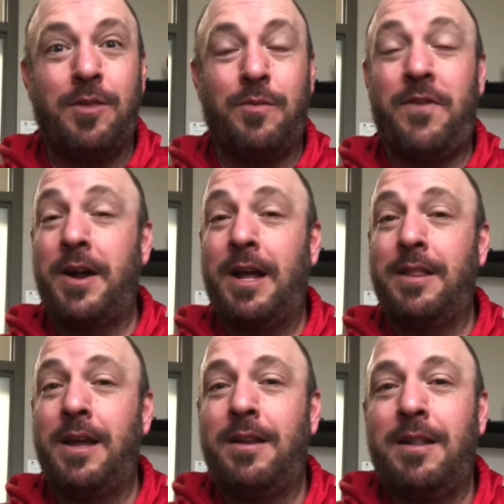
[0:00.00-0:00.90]
Found out
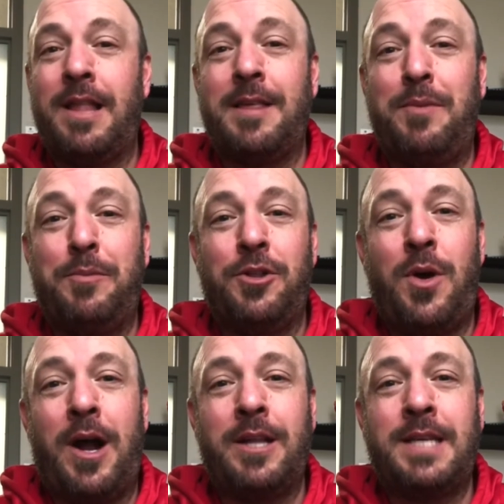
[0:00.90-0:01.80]
that less people know
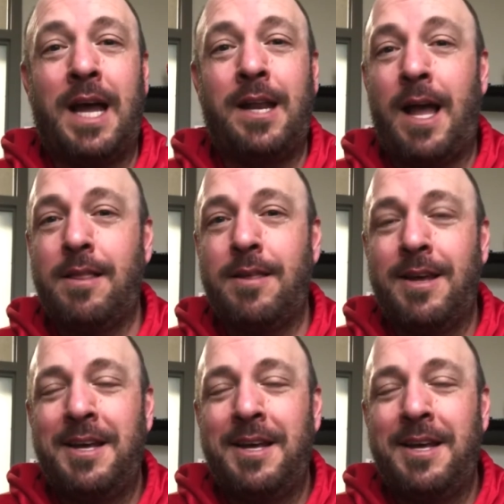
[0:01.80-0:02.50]
how to tie knots